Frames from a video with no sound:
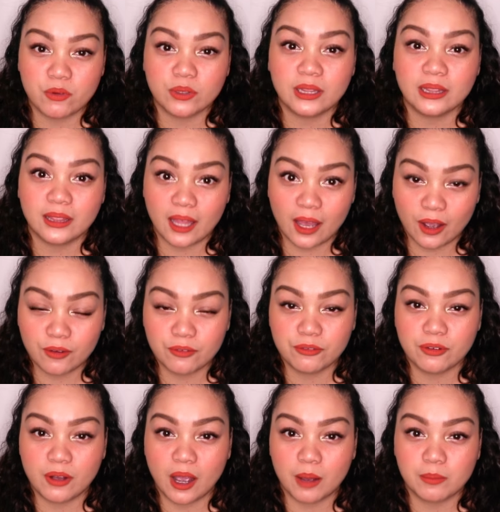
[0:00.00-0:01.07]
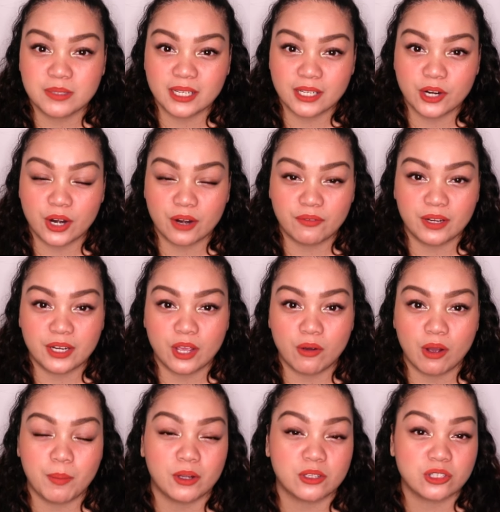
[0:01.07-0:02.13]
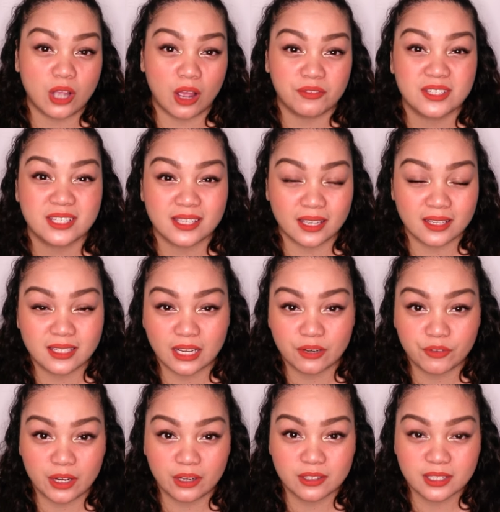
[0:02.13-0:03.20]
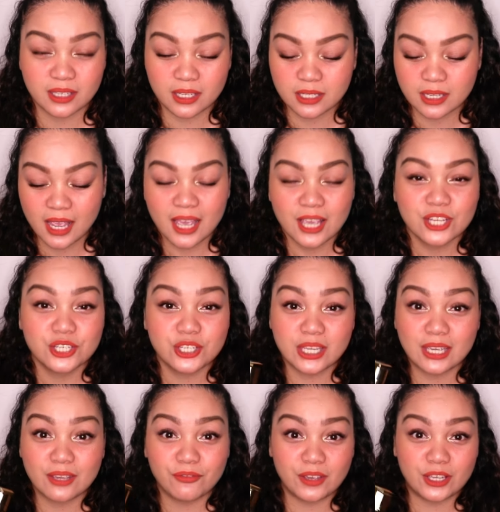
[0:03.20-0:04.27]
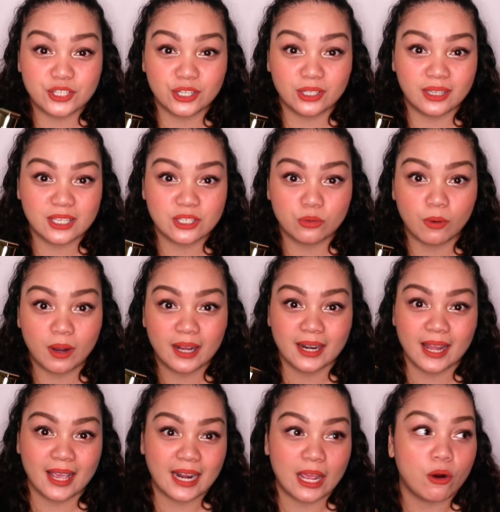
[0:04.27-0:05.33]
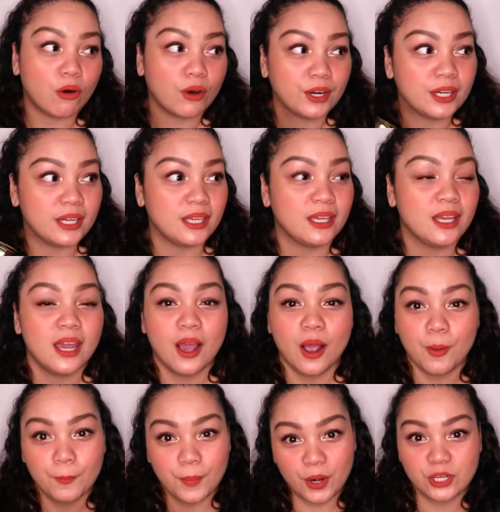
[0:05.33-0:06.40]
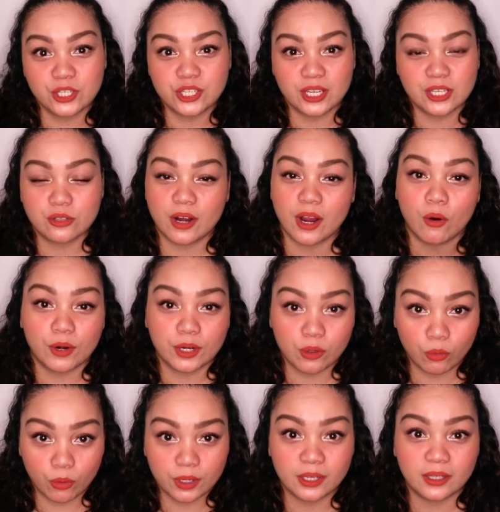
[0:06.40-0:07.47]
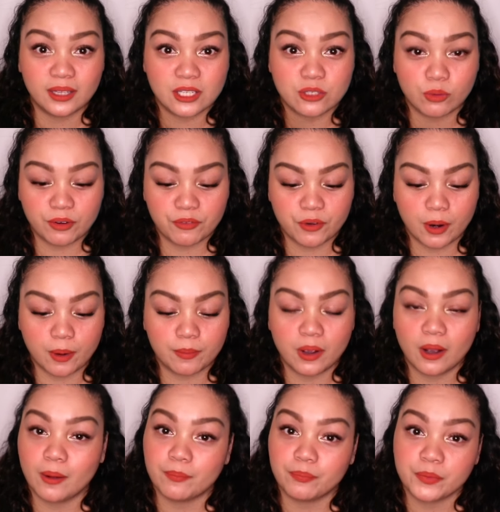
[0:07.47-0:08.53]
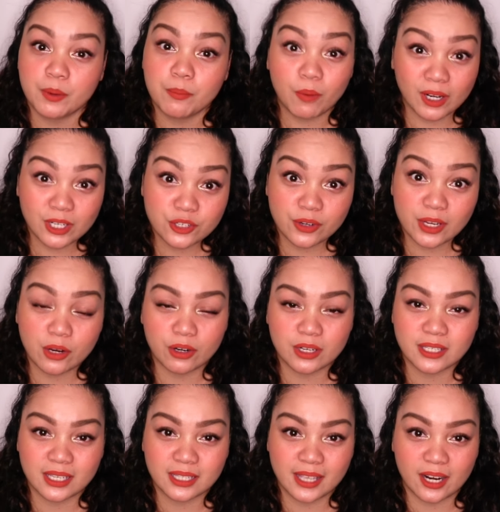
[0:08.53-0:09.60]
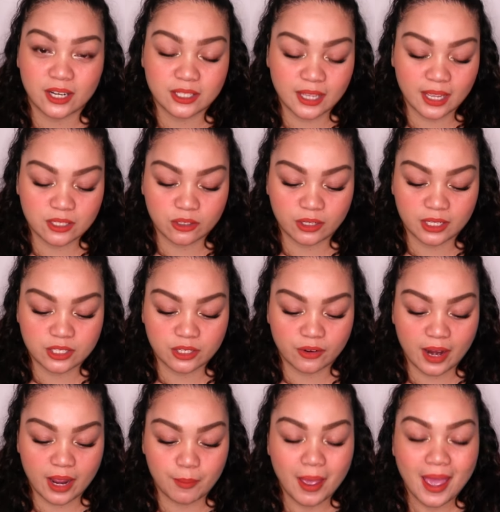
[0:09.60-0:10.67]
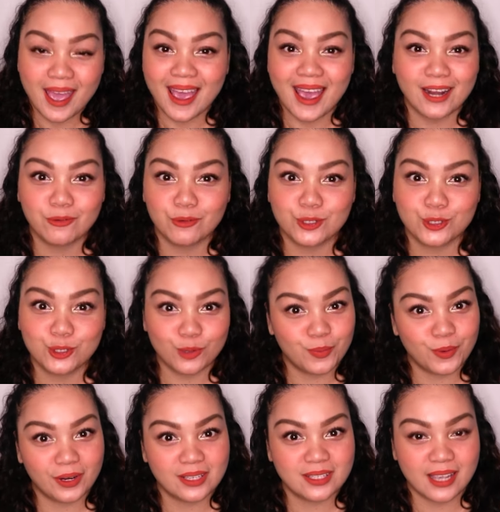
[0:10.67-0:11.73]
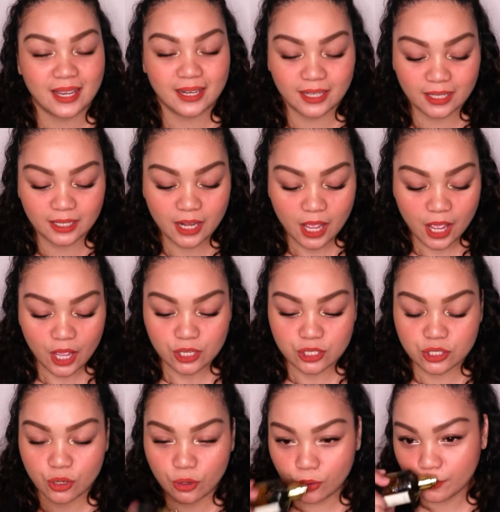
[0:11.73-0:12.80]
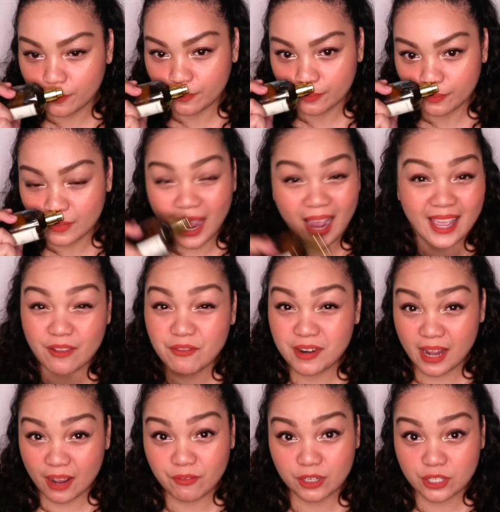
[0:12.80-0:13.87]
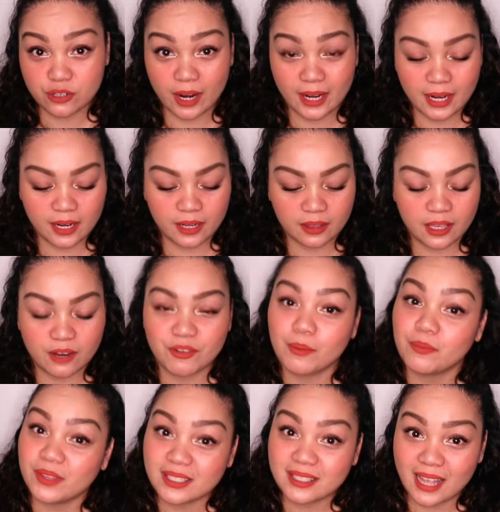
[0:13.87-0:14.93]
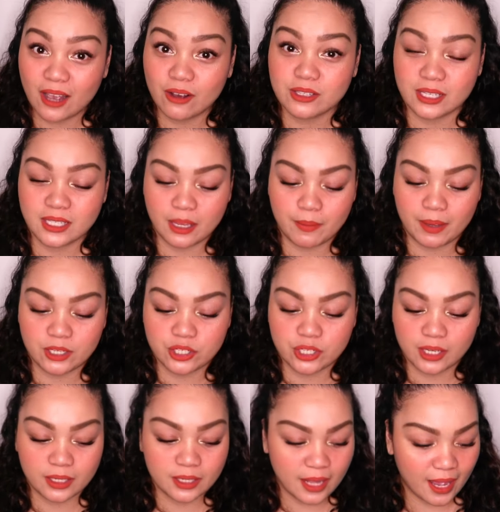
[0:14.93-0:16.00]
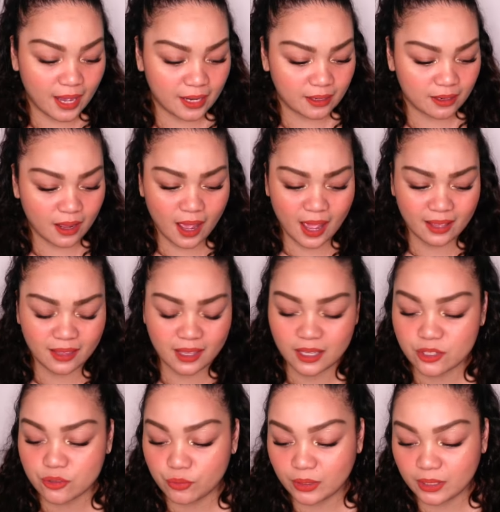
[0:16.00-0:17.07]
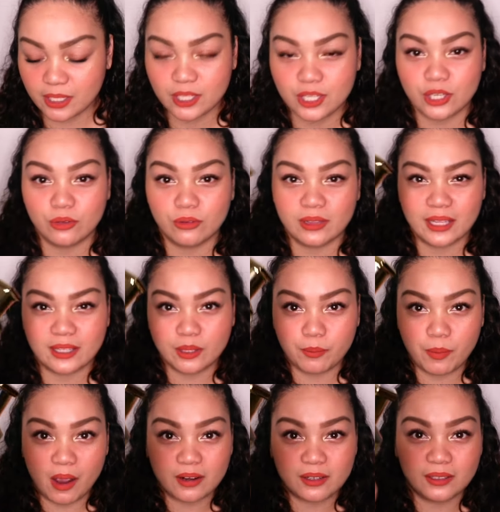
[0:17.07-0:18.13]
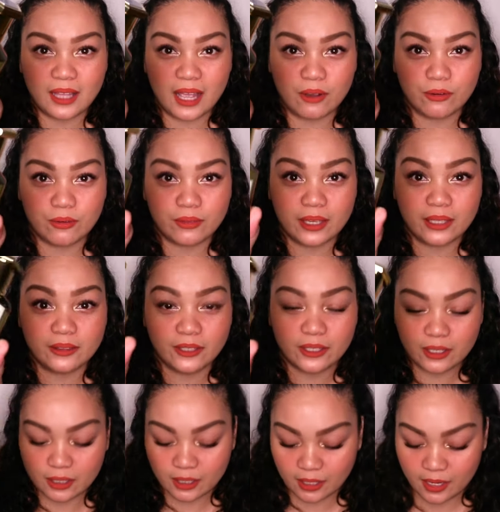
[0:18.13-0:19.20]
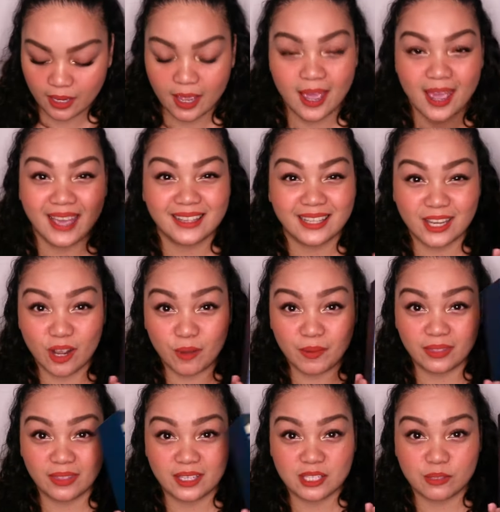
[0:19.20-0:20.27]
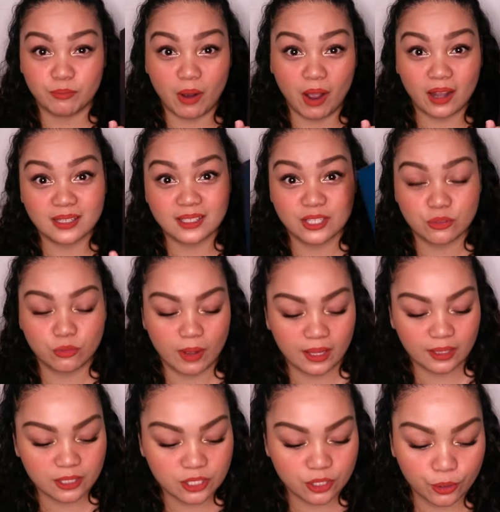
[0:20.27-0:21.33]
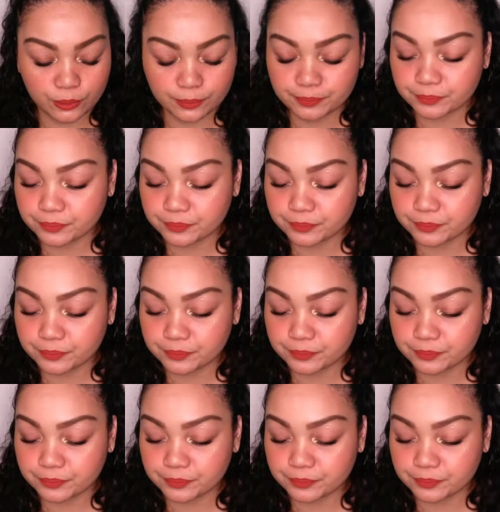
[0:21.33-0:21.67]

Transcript: Would Love did her video about soft skin scent fragrances, she featured this one, and I already purchased, or I already ordered this one from Marjorie or Skincare Scents on Instagram, and was super excited. So I have never tried anything from this house, as I mentioned, and I think it's really cute, like the bottle, how they look, and they come in this box as well. So